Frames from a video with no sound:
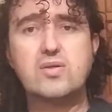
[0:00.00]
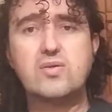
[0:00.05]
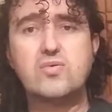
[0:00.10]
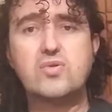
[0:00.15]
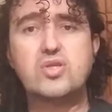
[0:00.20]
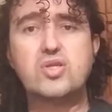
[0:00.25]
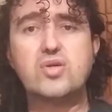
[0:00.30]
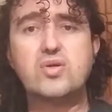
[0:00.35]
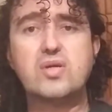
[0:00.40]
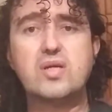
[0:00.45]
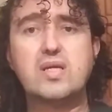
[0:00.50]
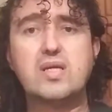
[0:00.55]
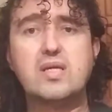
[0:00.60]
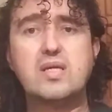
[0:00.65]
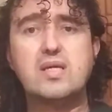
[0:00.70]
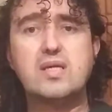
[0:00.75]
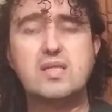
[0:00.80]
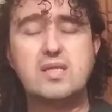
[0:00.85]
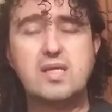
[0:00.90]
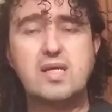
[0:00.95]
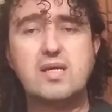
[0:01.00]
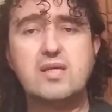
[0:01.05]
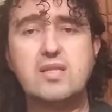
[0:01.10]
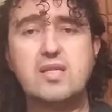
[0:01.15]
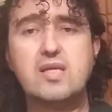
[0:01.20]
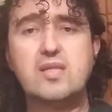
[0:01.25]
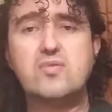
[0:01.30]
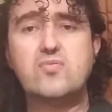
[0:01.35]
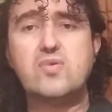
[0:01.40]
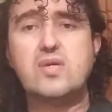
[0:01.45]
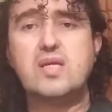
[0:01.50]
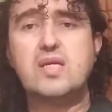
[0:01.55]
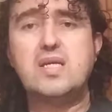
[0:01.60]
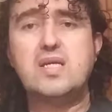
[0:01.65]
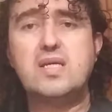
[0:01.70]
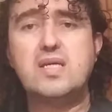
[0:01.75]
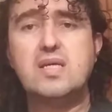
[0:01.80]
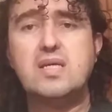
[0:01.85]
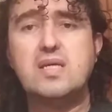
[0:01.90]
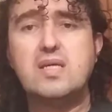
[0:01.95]
Sorry. Yeah, did
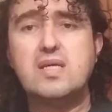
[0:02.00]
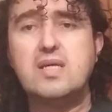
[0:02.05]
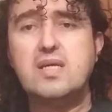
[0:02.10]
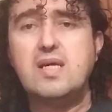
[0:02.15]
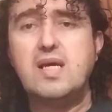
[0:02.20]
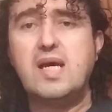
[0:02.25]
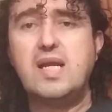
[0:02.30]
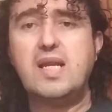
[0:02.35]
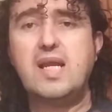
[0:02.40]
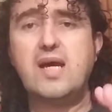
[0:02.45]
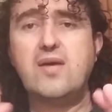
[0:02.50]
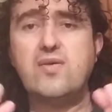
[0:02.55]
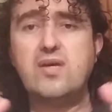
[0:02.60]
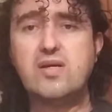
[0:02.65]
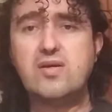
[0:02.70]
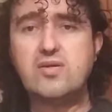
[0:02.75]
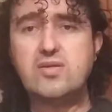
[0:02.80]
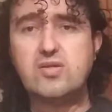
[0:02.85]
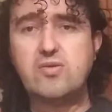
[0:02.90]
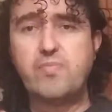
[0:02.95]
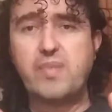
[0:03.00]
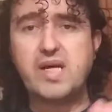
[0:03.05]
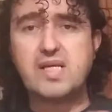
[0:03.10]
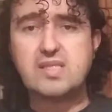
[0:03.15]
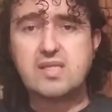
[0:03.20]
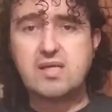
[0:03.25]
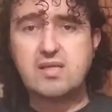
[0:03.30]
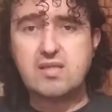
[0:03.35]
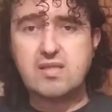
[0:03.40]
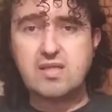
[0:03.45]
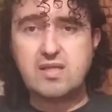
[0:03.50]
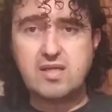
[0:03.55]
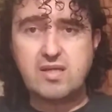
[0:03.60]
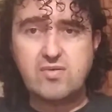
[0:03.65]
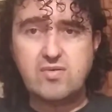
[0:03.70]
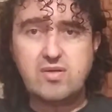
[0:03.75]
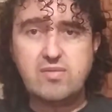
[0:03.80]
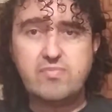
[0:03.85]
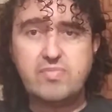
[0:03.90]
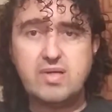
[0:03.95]
we? And now we're going to pass on the
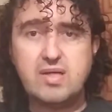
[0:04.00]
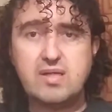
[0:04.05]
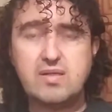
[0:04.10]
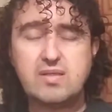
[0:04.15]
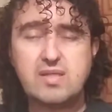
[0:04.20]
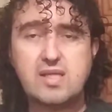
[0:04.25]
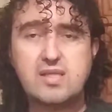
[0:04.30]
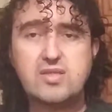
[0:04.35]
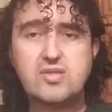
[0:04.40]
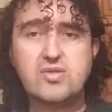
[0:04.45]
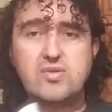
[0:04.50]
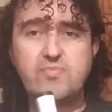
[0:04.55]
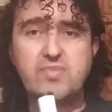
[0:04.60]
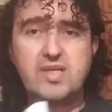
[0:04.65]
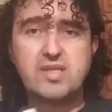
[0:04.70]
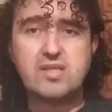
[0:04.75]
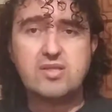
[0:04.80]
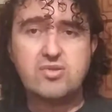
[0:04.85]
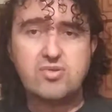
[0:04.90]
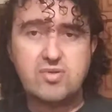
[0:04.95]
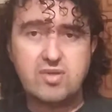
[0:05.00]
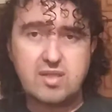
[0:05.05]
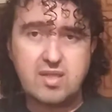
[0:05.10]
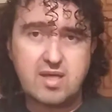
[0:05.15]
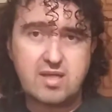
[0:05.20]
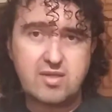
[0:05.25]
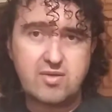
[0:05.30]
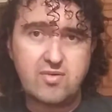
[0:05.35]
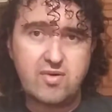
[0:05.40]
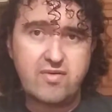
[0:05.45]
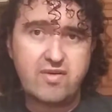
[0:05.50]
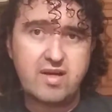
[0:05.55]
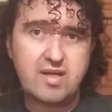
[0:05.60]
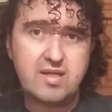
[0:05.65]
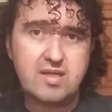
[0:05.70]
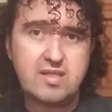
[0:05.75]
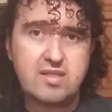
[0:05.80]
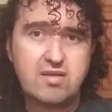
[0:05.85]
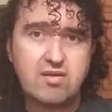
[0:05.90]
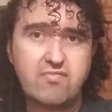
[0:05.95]
irregular verbs. I'm pretty sure that you
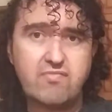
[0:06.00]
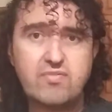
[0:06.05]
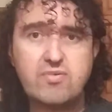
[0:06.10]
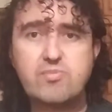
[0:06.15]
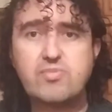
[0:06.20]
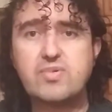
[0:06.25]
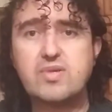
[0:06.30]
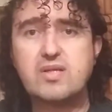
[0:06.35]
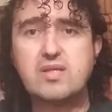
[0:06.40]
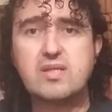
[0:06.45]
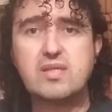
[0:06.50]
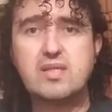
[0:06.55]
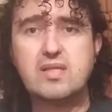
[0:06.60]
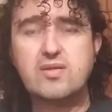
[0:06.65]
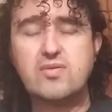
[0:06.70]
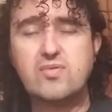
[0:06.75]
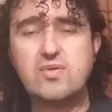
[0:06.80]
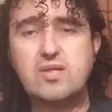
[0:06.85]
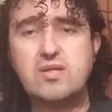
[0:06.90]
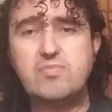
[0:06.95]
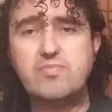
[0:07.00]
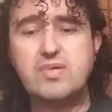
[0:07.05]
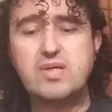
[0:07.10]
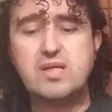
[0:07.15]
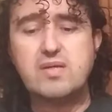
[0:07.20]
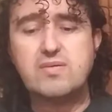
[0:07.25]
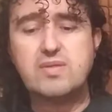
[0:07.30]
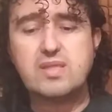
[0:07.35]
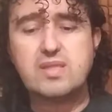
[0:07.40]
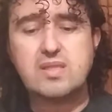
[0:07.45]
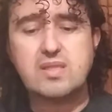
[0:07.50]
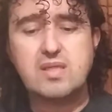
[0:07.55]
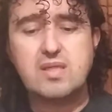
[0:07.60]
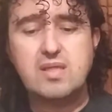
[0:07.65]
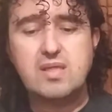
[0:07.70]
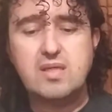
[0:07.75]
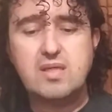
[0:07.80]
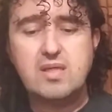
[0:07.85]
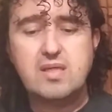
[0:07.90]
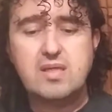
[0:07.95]
heard of the irregular verbs,
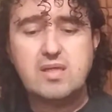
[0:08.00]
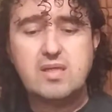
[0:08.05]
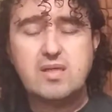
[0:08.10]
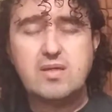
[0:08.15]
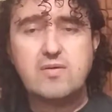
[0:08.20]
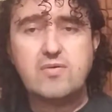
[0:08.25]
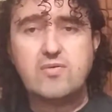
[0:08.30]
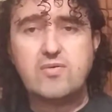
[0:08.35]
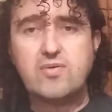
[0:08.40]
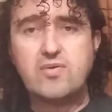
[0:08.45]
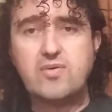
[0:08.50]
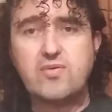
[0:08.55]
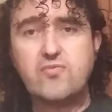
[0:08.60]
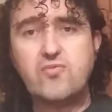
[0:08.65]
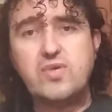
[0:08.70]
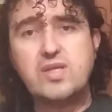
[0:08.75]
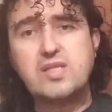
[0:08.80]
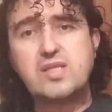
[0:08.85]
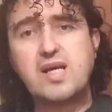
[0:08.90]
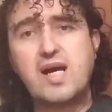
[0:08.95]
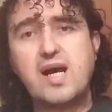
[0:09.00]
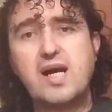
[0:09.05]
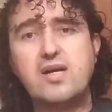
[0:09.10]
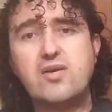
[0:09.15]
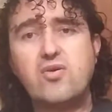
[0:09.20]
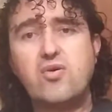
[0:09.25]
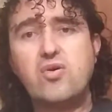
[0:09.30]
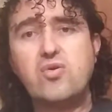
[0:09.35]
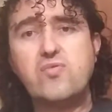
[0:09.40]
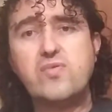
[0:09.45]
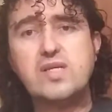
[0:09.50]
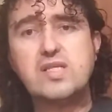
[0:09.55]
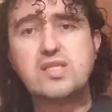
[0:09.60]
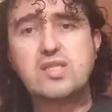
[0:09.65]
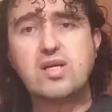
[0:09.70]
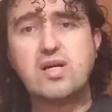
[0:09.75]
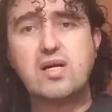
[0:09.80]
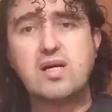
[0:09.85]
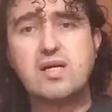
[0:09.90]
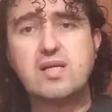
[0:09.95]
which are always
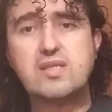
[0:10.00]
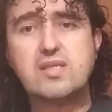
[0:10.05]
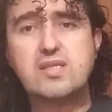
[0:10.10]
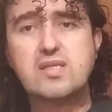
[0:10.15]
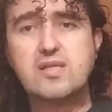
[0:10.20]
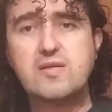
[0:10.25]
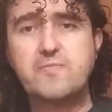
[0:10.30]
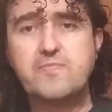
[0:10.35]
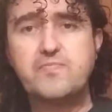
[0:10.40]
taught